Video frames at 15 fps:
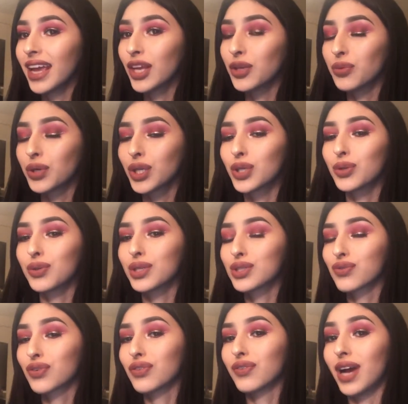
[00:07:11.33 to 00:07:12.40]
You can do this
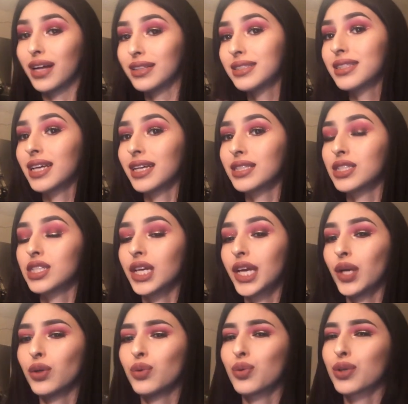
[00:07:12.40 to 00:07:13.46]
for Valentine's
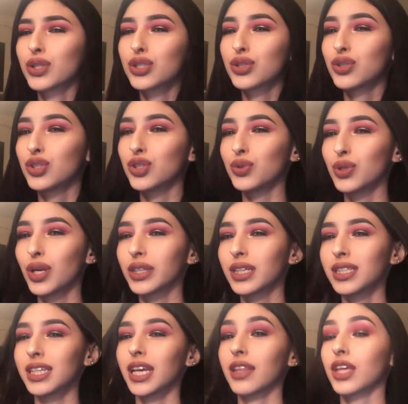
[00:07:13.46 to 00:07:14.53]
Day, or you can just do it on a
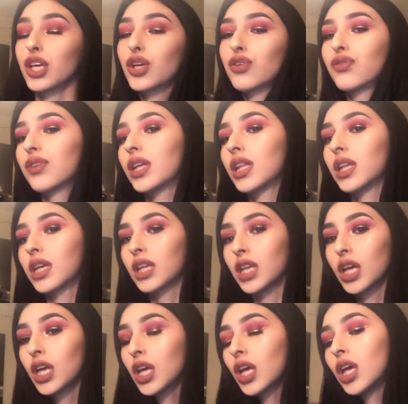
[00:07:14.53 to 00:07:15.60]
day that you're feeling,
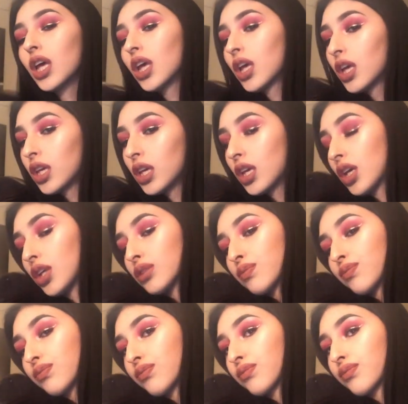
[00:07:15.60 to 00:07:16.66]
you know,
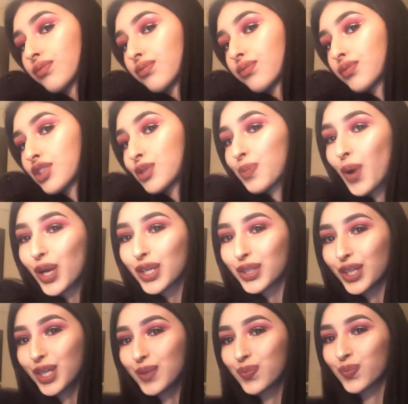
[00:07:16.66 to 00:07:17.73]

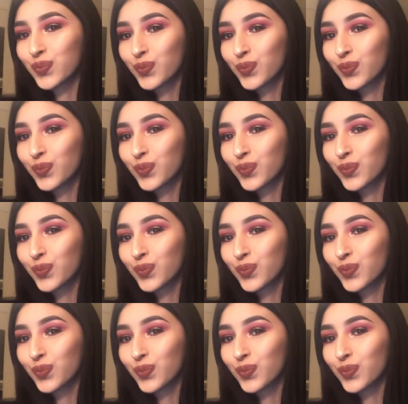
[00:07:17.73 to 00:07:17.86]
sparkly.